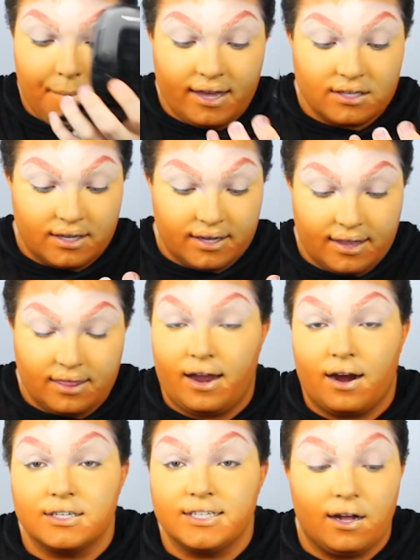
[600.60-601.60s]
amazing and
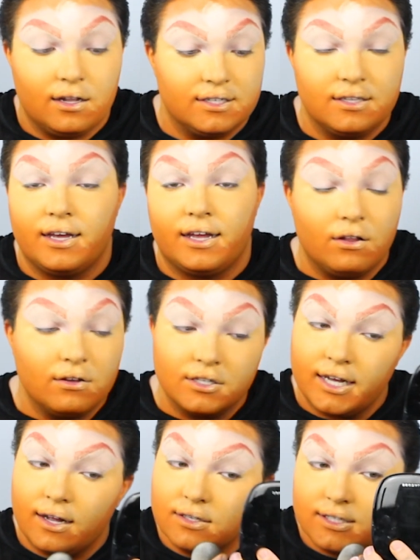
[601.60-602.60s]
they are talented and they know they're
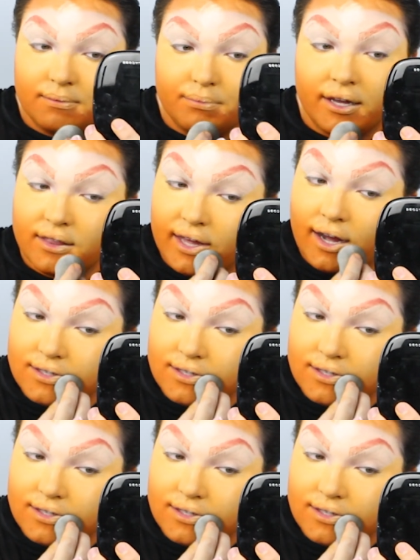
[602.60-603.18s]
talented, but they